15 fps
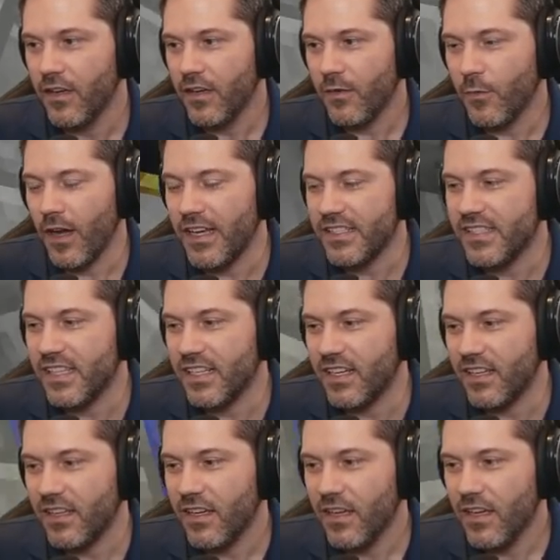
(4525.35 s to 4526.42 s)
Why is the, What do
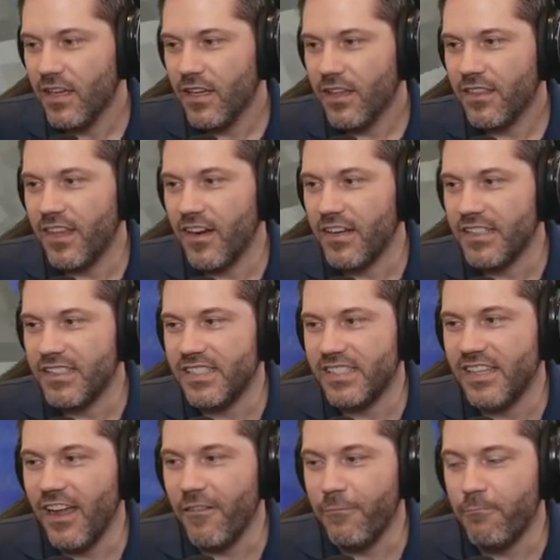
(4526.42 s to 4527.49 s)
you mean? There is
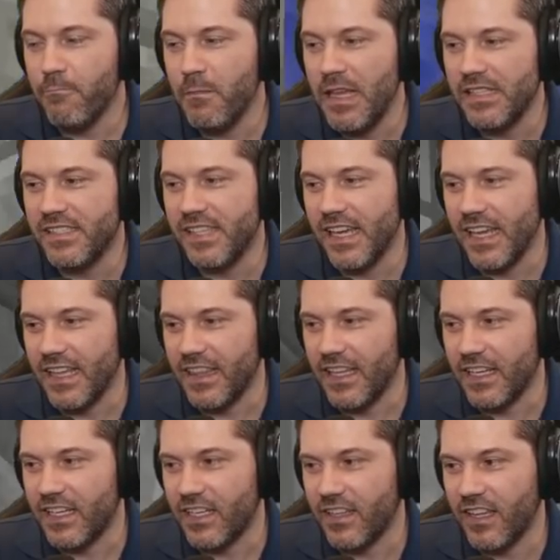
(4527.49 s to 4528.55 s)
stuff missing.
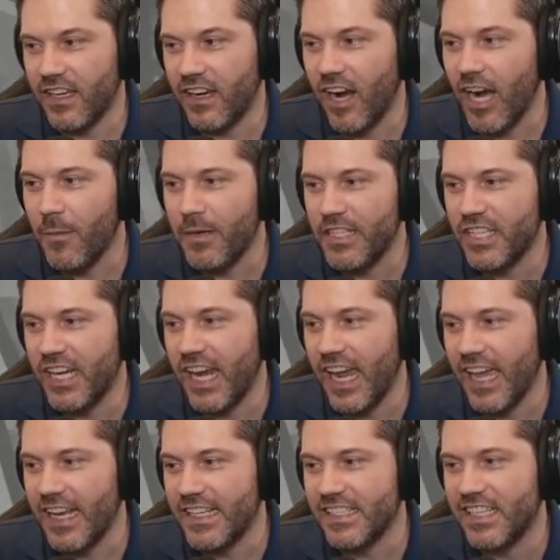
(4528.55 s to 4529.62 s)
The the garbage
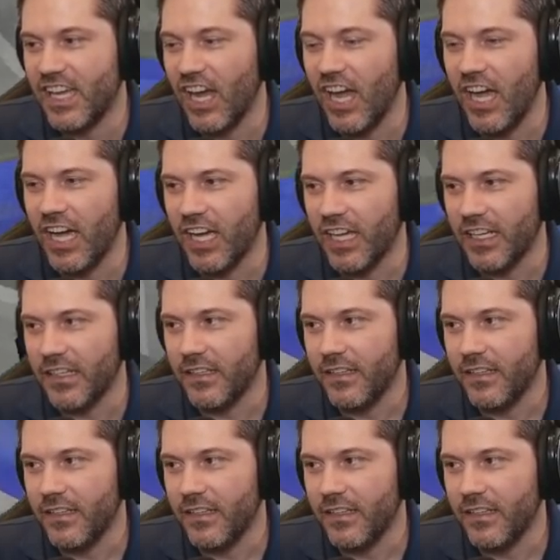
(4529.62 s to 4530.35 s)
can is gone.